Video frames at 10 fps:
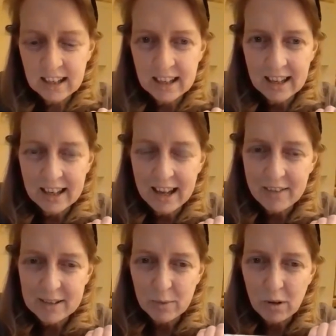Have
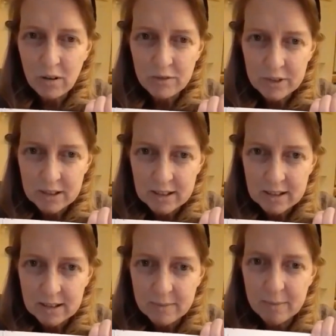some
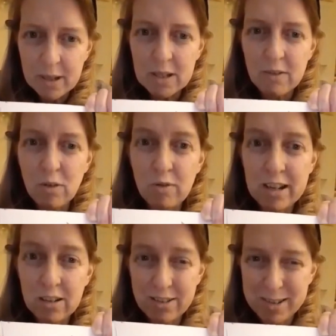confidence because you've already
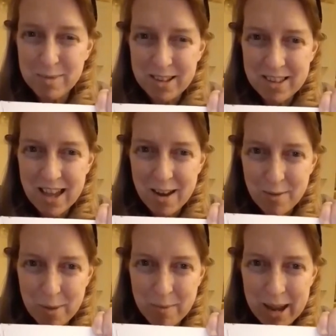got something there on
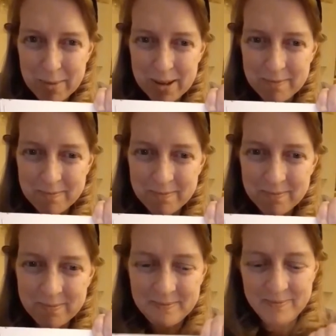the paper.
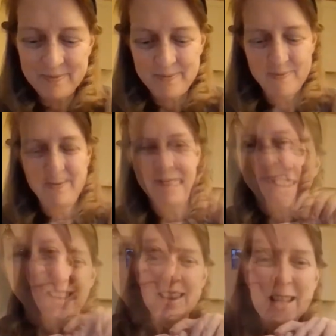
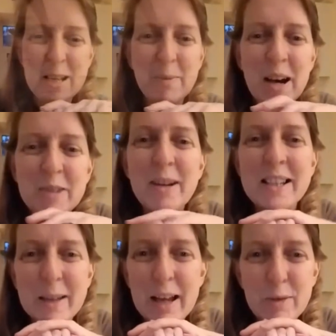This is a part of my
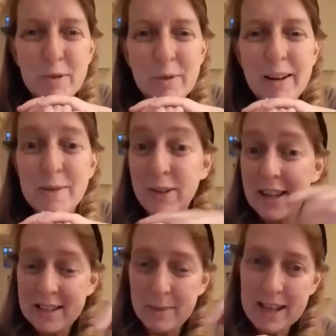sketchbook where I was
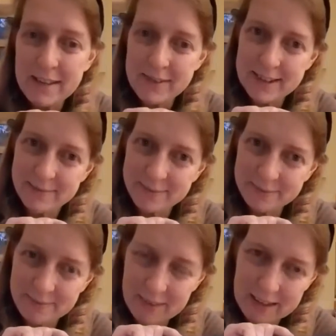putting some leaves
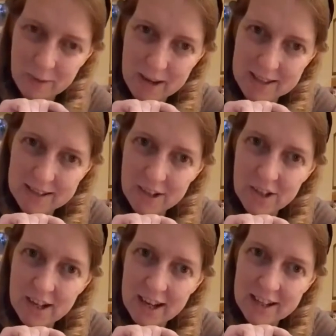and the way the
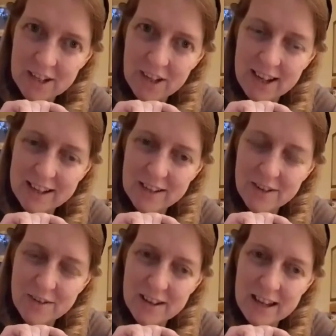sunshine shines
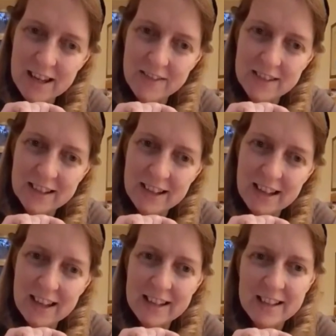through the leaves.
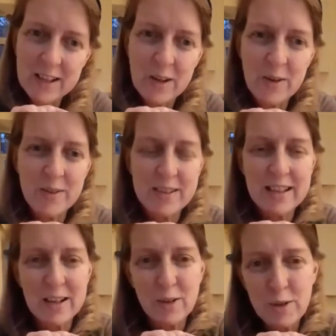So
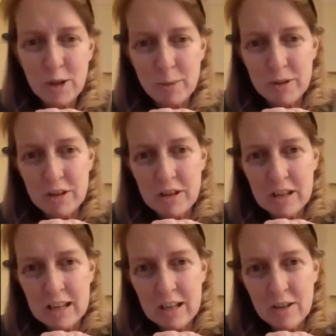it's a good
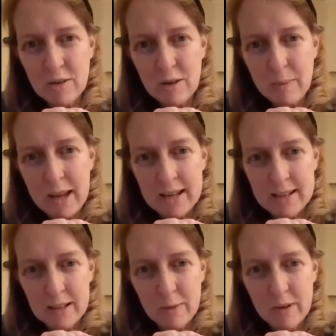opportunity to do a
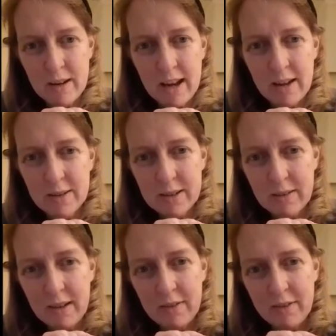pencil on that. So
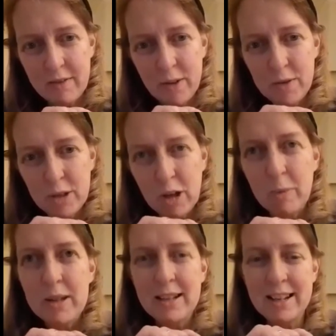I've
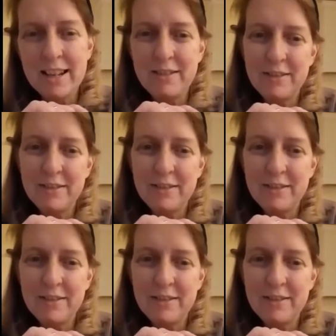photocopied a leaf